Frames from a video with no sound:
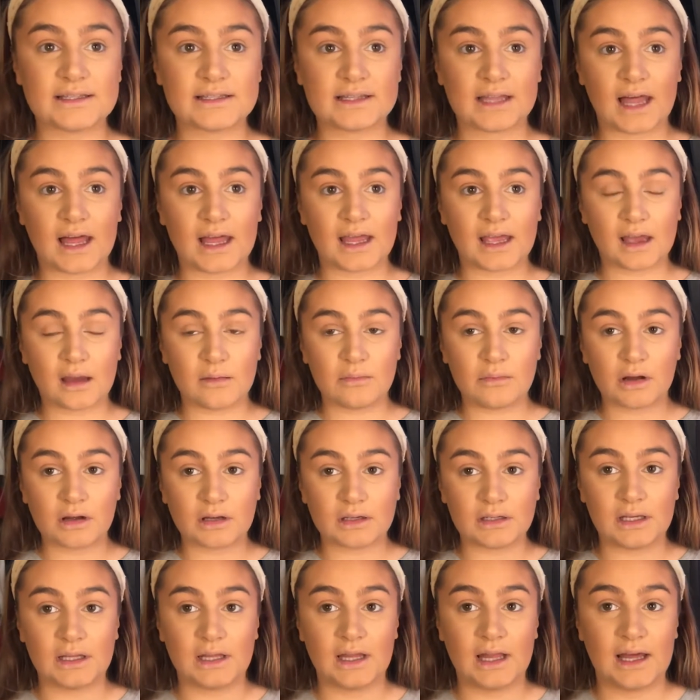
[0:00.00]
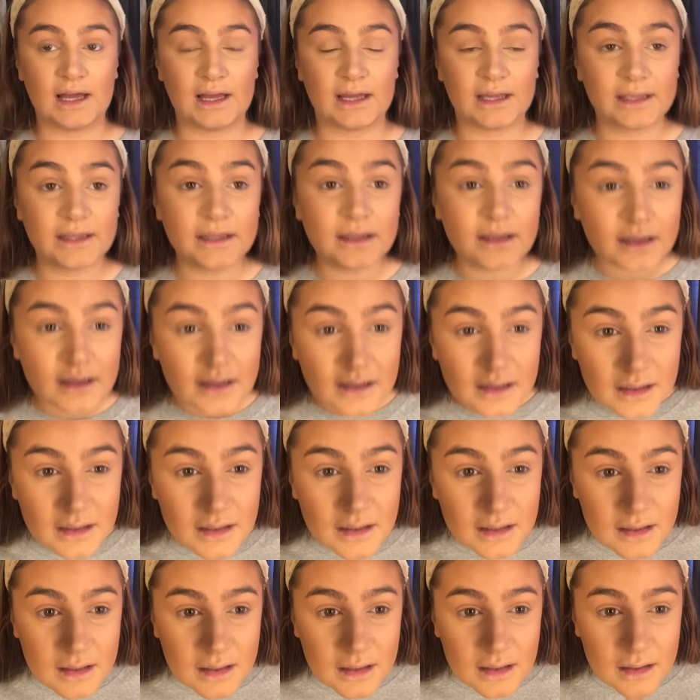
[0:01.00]
like, I'm not gonna lie.
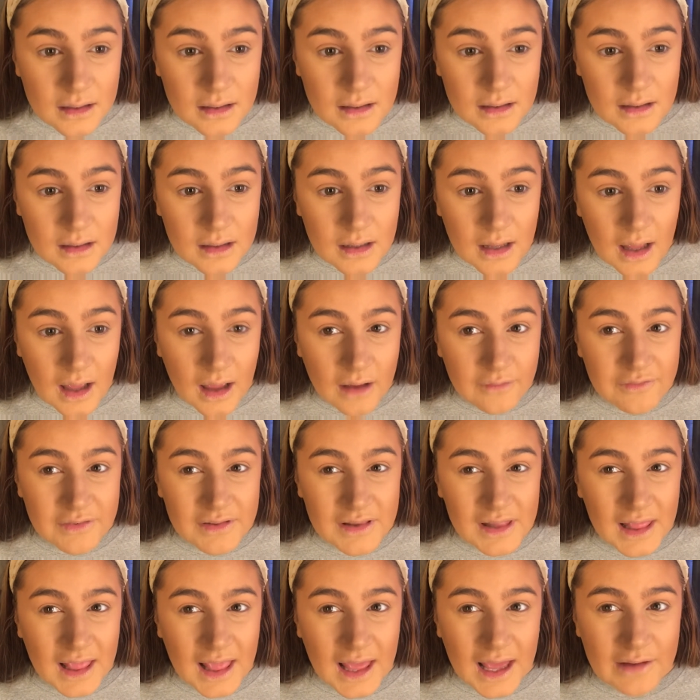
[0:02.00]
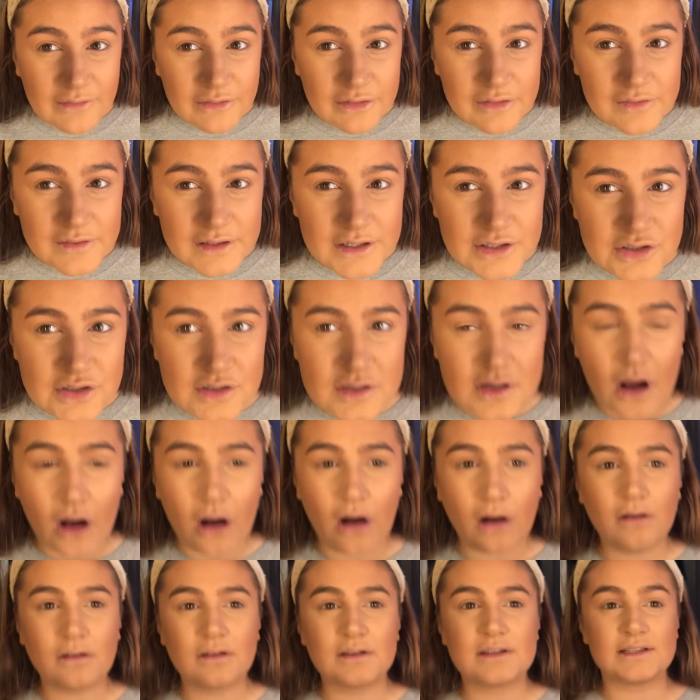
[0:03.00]
I feel like everything is just
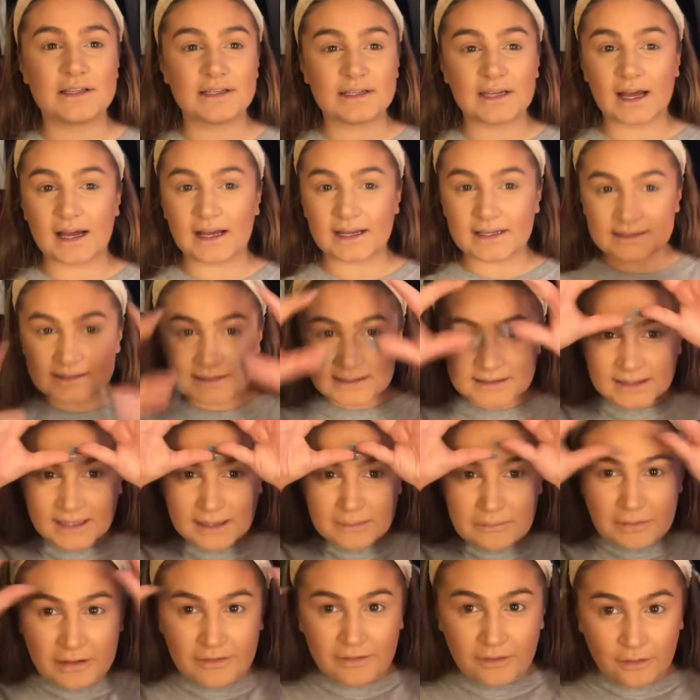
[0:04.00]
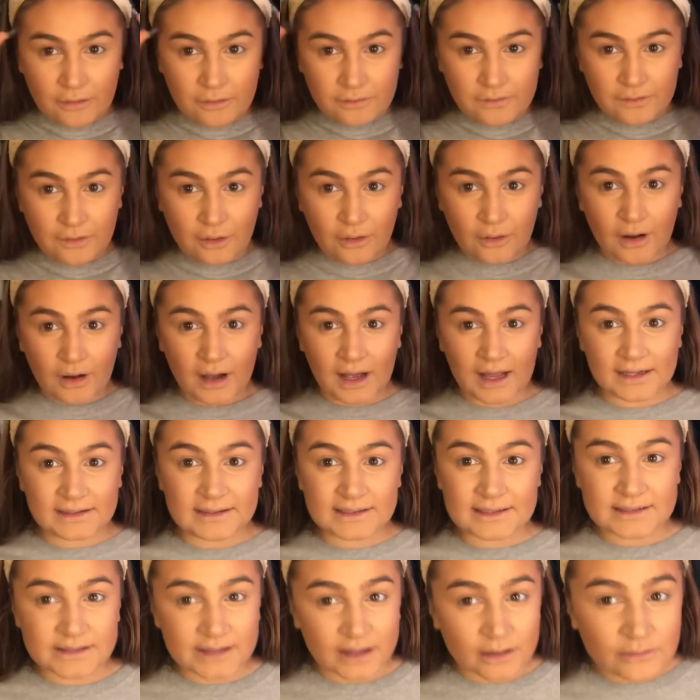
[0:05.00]
oxidizing, like my whole forehead is
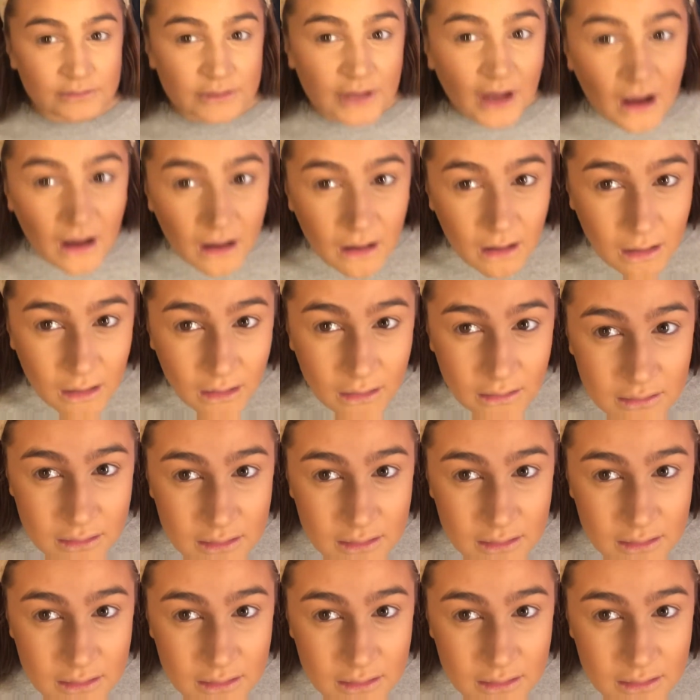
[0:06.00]
so dark.